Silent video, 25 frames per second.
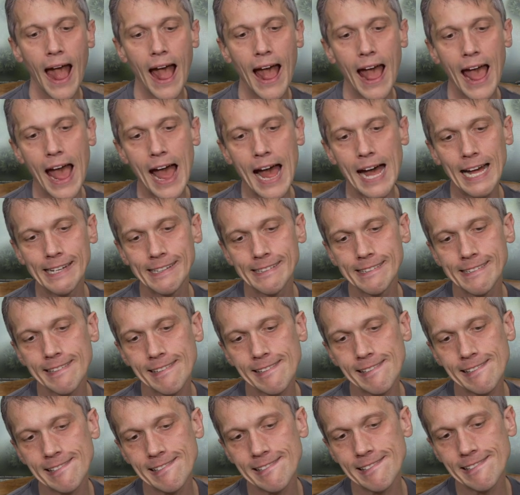And
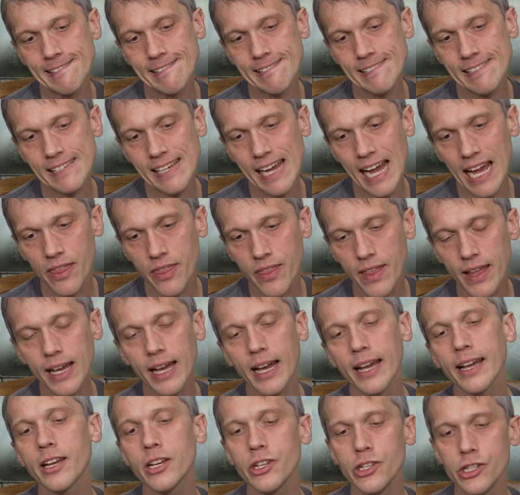I think
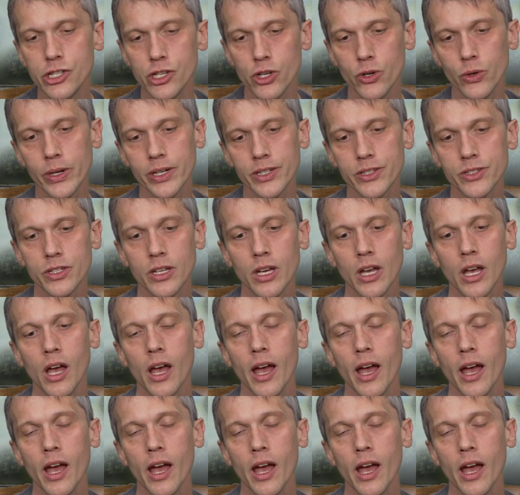I can do it